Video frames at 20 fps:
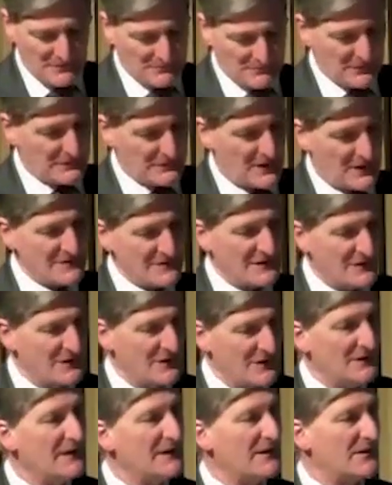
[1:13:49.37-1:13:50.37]
to providing
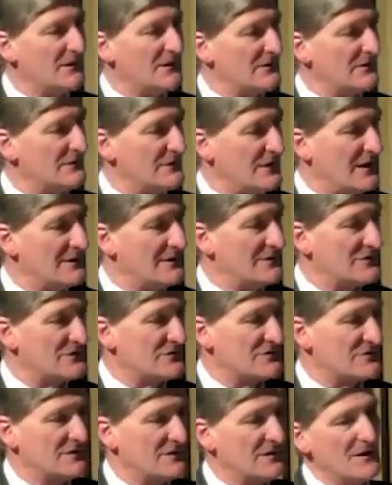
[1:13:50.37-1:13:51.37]
your legal
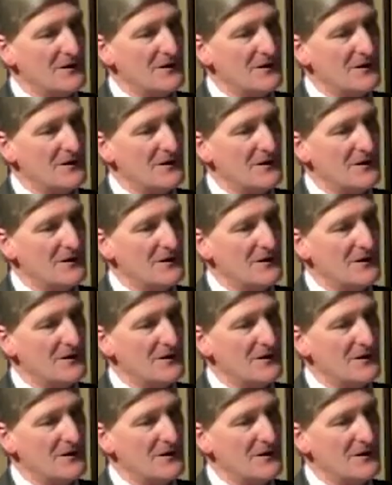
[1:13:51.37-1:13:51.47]
advice,